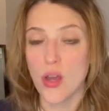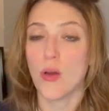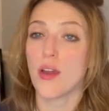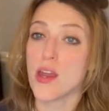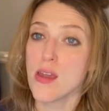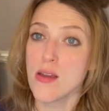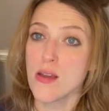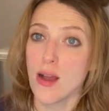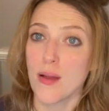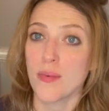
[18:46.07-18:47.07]
Okay,
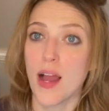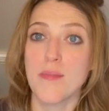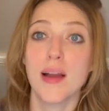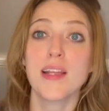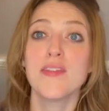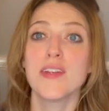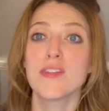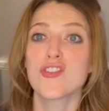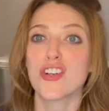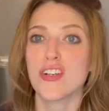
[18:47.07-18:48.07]
I might even
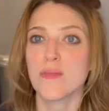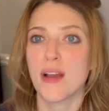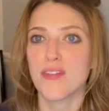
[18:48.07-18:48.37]
insert my